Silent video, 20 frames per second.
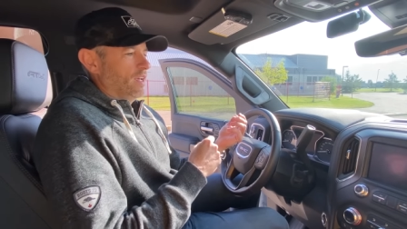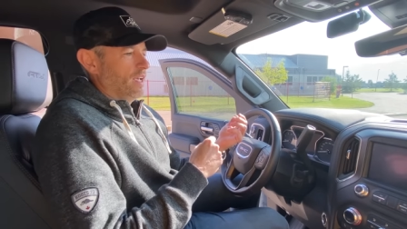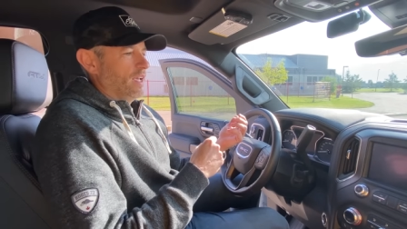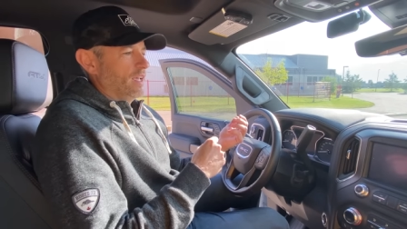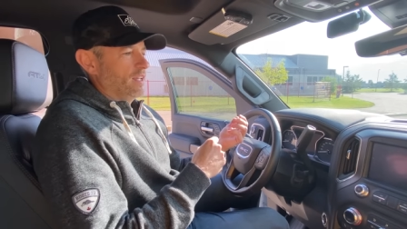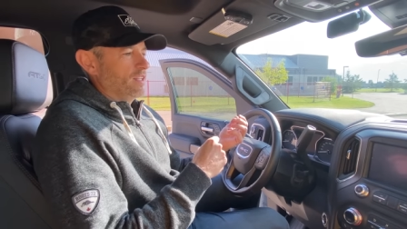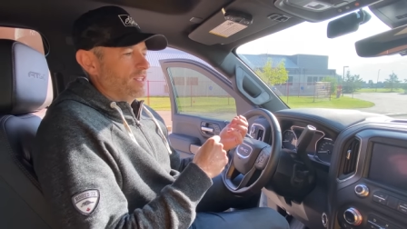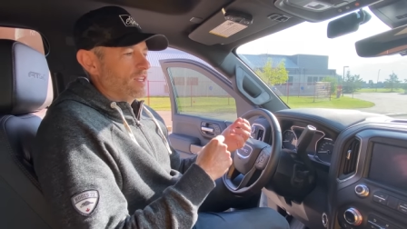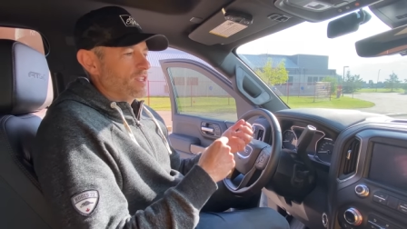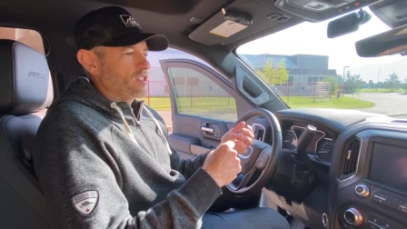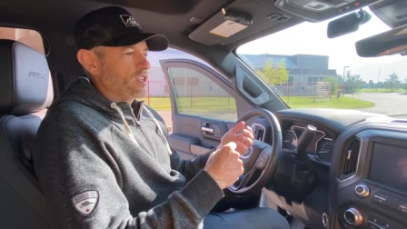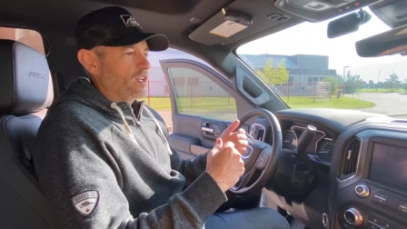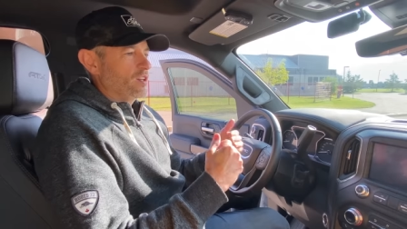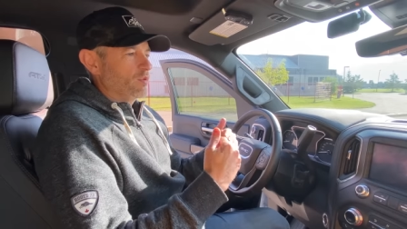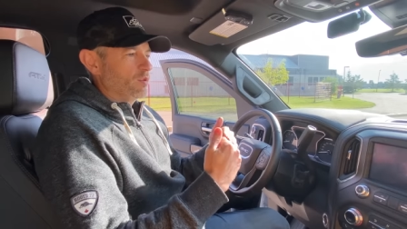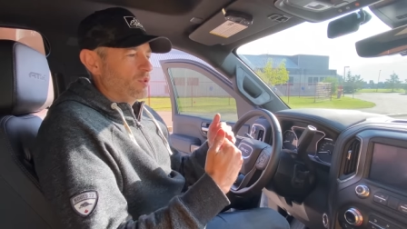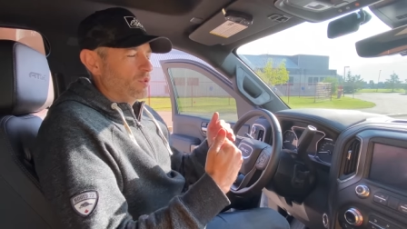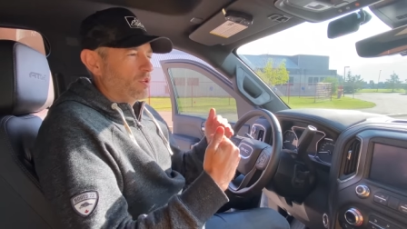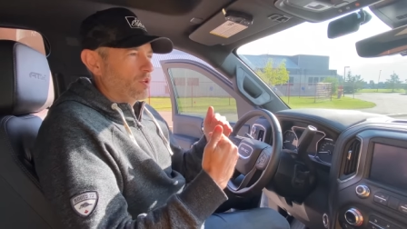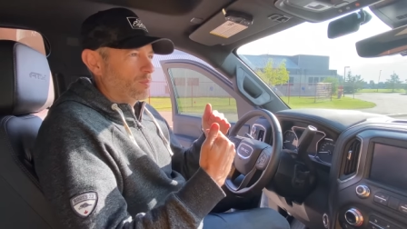And yes, I
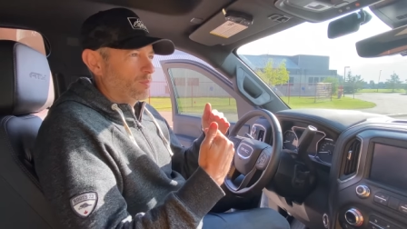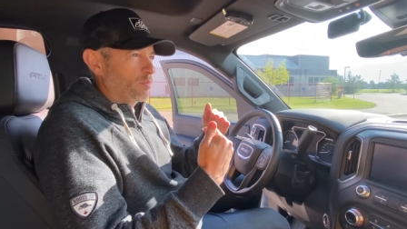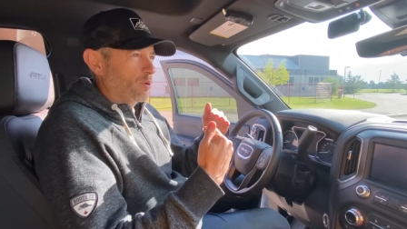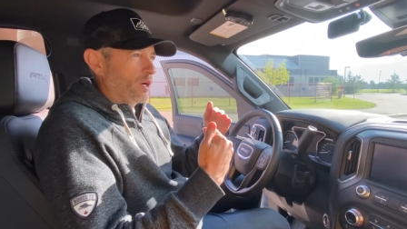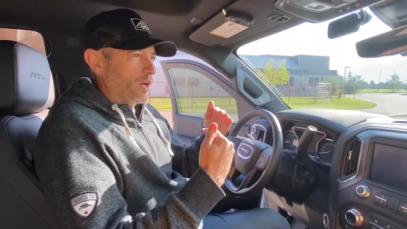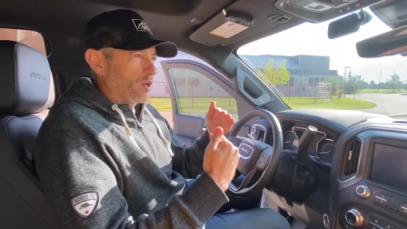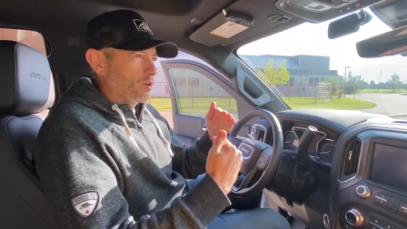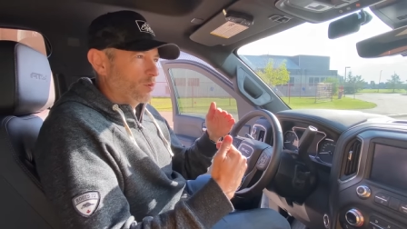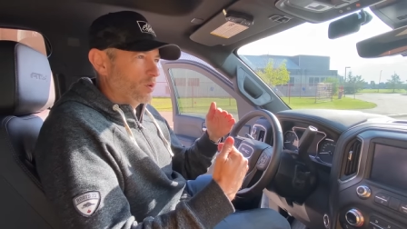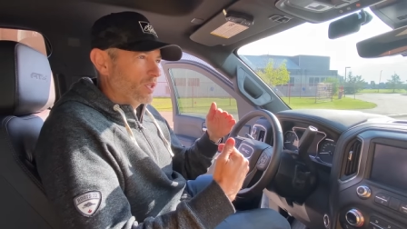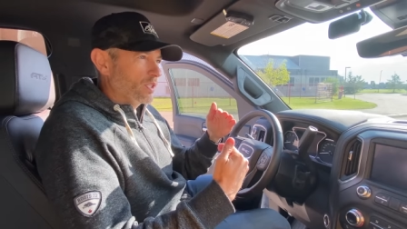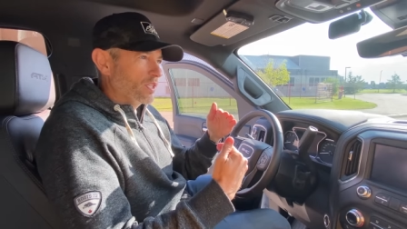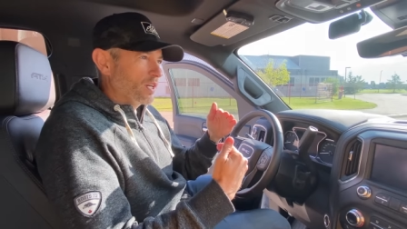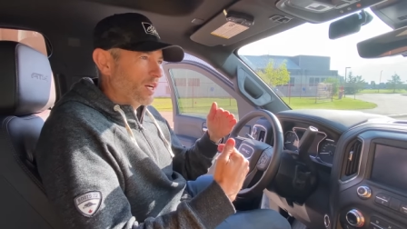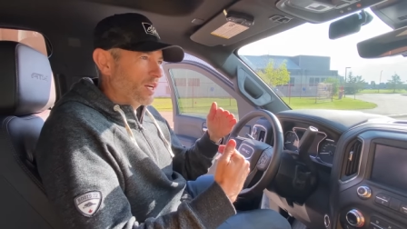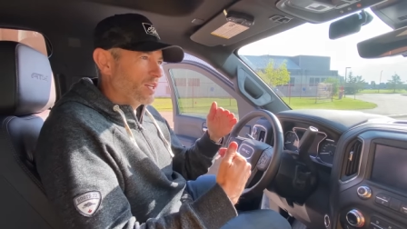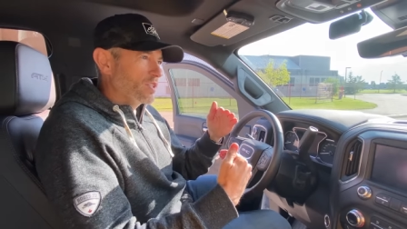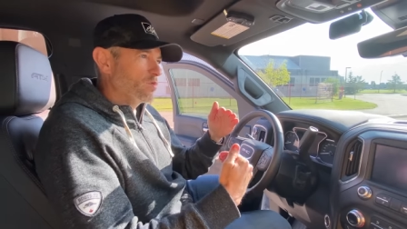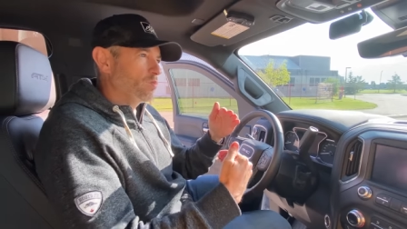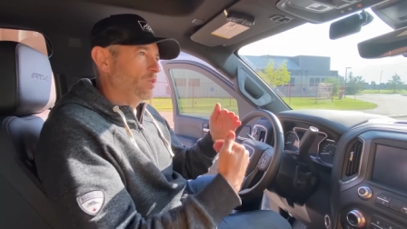know you can
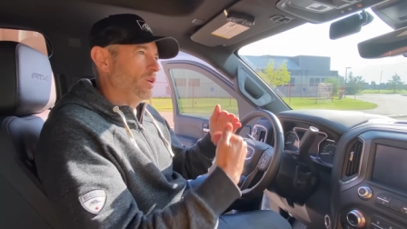prioritize